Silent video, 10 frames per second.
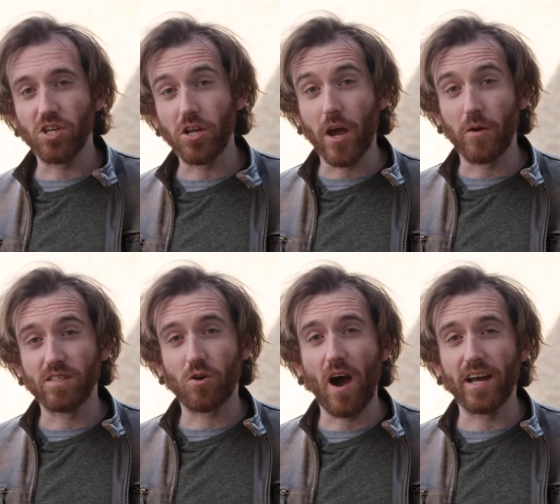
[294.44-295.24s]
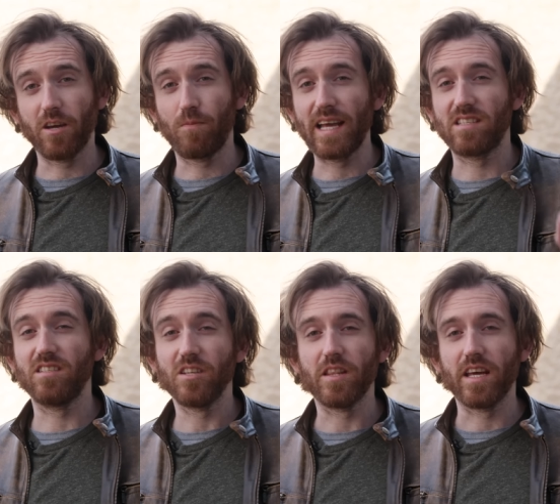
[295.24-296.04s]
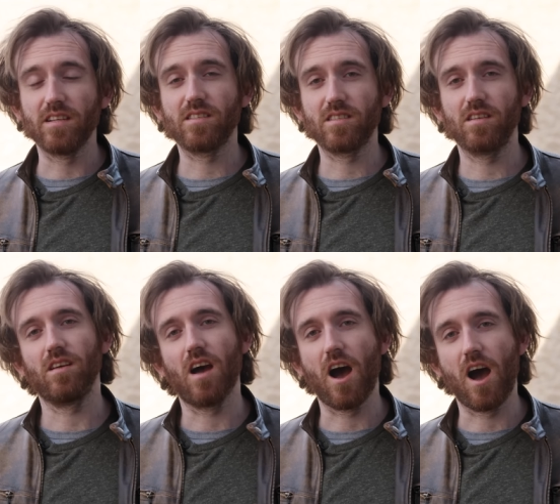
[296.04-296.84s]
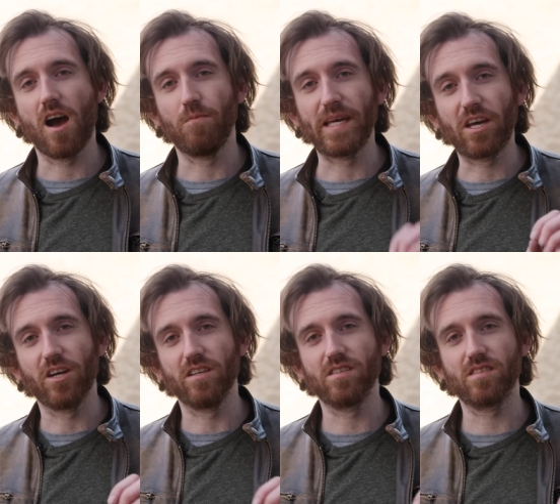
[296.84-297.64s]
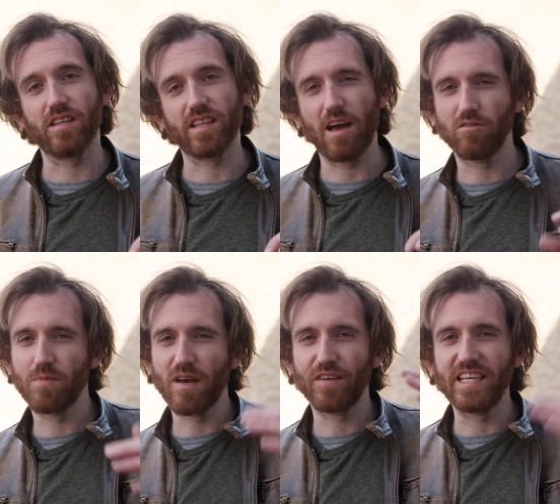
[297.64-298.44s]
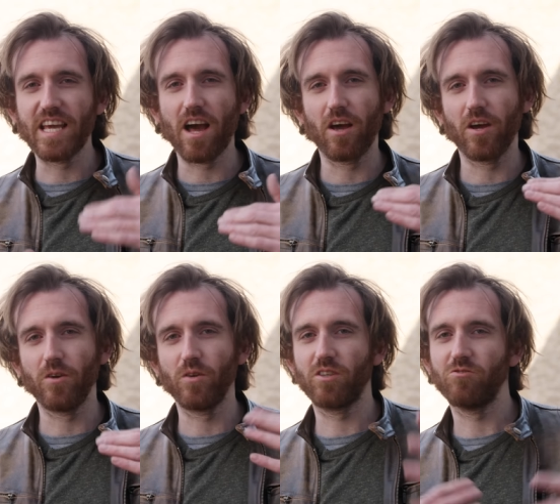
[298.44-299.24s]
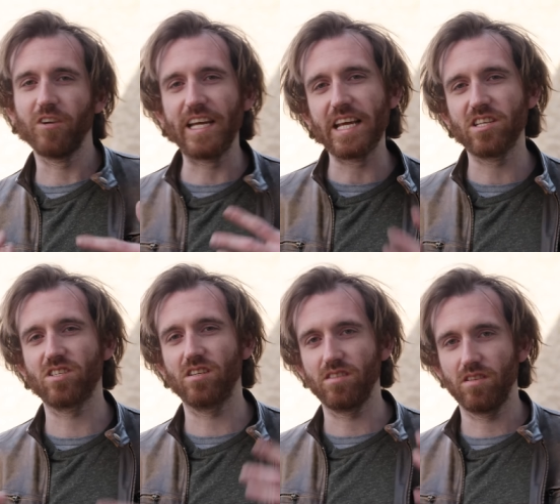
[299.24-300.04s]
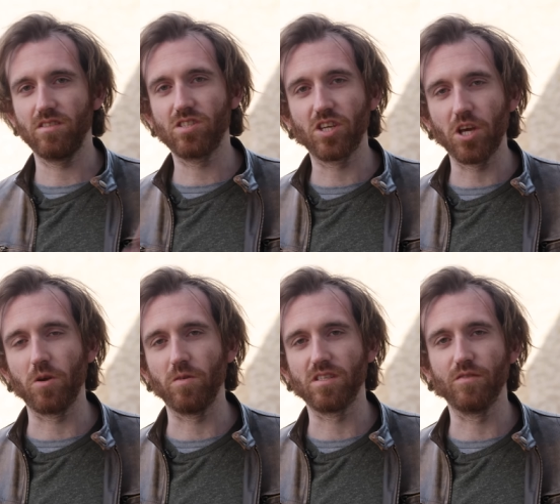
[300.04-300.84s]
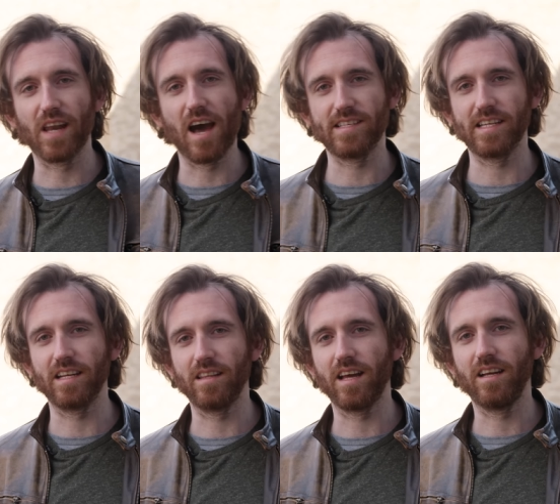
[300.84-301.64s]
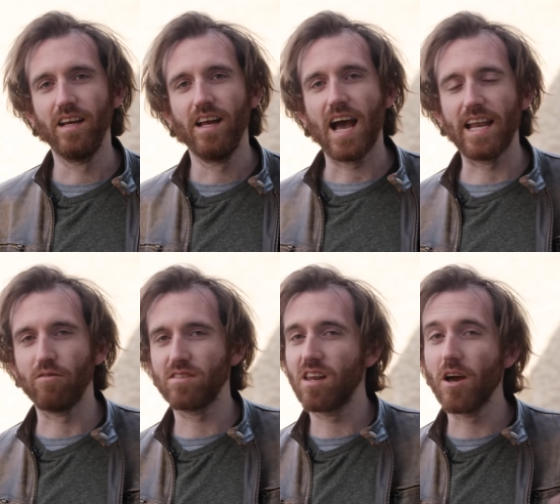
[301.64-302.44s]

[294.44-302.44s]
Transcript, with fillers: Studio is quite a good place to do this uh, because there was a bit of a yellow greenish skew to the lighting in there and there was